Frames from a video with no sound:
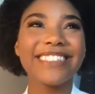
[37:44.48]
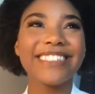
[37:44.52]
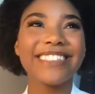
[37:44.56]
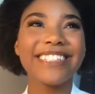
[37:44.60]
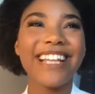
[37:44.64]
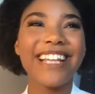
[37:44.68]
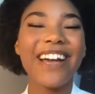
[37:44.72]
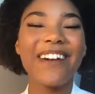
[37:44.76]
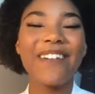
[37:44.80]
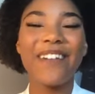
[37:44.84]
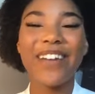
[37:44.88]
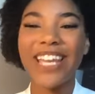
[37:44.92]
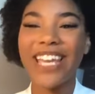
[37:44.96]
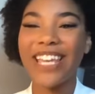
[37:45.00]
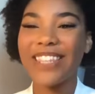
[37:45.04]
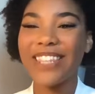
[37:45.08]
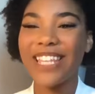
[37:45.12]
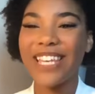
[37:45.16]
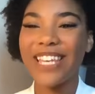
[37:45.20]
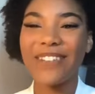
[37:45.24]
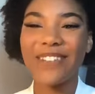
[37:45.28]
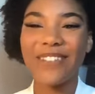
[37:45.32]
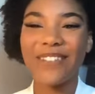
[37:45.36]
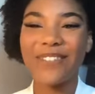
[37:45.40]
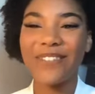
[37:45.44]
I can't
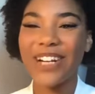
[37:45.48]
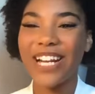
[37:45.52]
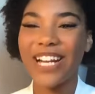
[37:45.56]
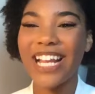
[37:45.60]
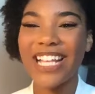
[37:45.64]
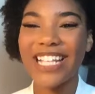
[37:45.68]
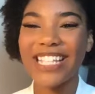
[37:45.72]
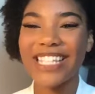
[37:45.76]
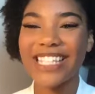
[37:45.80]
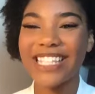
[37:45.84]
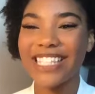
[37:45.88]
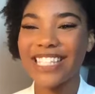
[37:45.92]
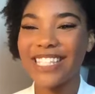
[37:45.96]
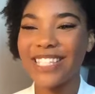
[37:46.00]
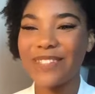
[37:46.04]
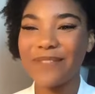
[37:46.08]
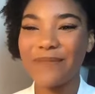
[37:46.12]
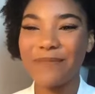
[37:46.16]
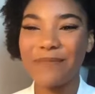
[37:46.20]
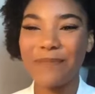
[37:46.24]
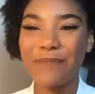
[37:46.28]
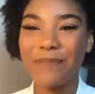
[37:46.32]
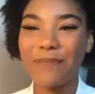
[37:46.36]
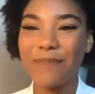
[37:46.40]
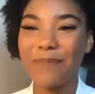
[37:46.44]
think of the word. It's
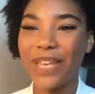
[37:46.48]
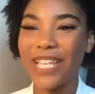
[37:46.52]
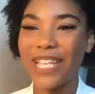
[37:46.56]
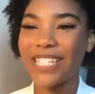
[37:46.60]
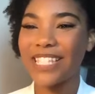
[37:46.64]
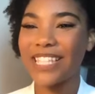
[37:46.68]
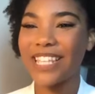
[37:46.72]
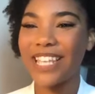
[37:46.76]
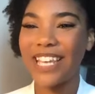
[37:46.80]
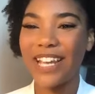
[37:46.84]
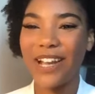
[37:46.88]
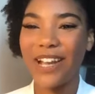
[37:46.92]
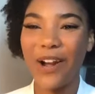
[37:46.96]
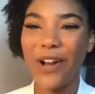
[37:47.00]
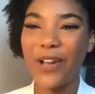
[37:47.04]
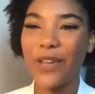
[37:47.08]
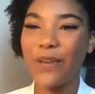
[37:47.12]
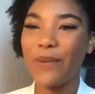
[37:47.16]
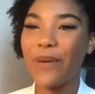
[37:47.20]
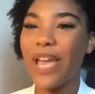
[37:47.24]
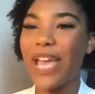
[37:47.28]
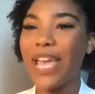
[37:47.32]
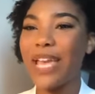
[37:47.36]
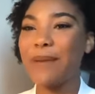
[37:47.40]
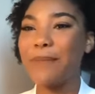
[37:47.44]
basically like, are
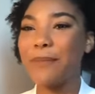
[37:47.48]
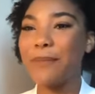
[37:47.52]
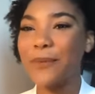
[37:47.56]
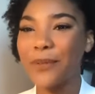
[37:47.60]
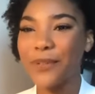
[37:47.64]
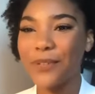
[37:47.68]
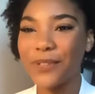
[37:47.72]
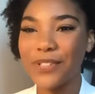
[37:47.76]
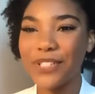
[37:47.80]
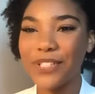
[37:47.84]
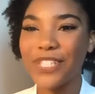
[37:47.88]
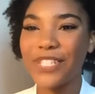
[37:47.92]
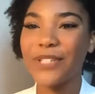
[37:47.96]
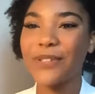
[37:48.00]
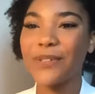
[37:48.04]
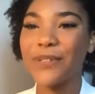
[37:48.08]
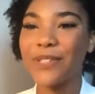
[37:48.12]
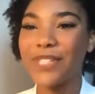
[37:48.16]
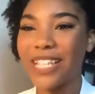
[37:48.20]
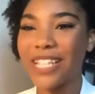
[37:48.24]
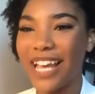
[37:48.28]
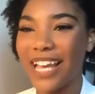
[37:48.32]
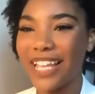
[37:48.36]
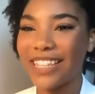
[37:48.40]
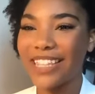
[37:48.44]
you able to
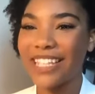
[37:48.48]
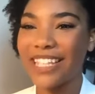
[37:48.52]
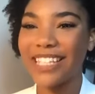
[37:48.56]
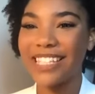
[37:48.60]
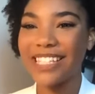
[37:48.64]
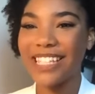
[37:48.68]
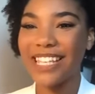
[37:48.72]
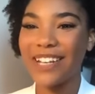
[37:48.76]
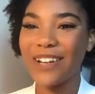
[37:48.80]
sign these?